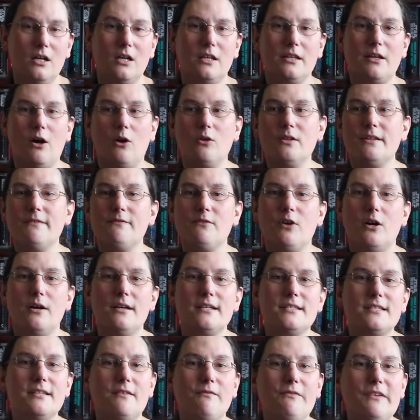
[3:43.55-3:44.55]
All they've got
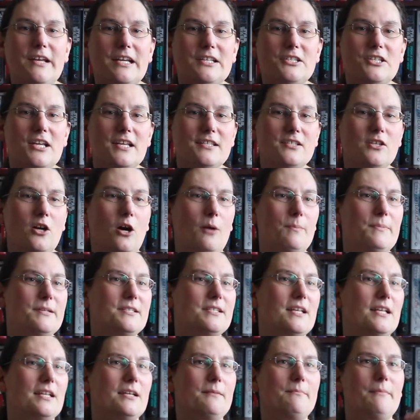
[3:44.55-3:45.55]
is the VHS copies
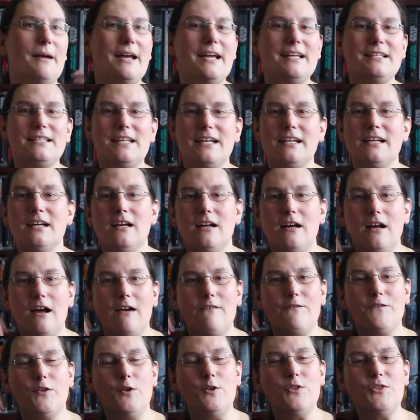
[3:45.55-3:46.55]
that they made, like a
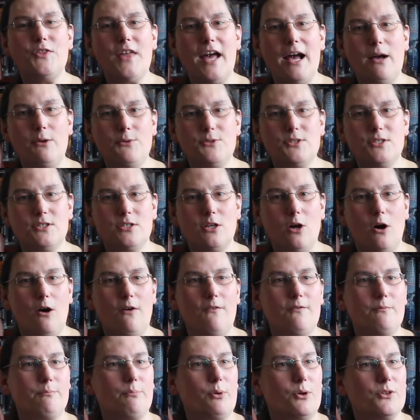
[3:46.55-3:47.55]
few thousand
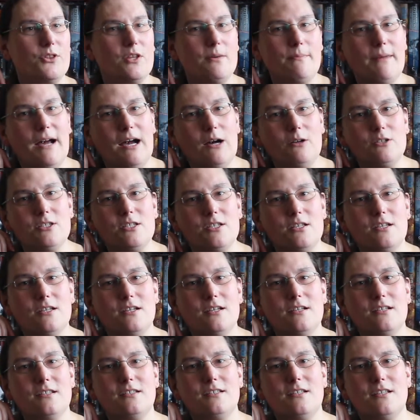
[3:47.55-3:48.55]
of, and put them out
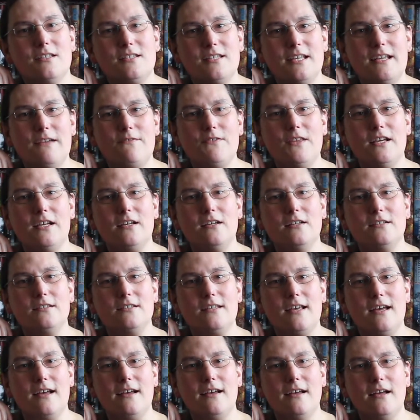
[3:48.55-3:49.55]
to, to see if they could
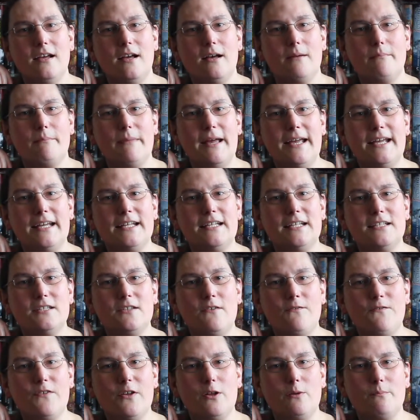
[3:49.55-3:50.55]
uh, make it in the
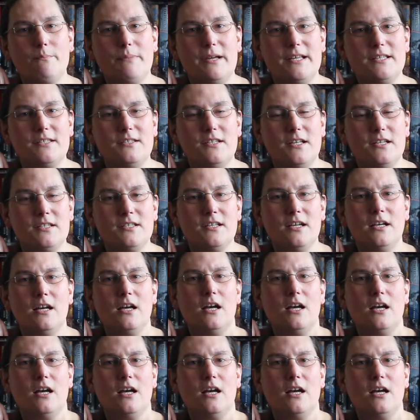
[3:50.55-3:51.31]
film business.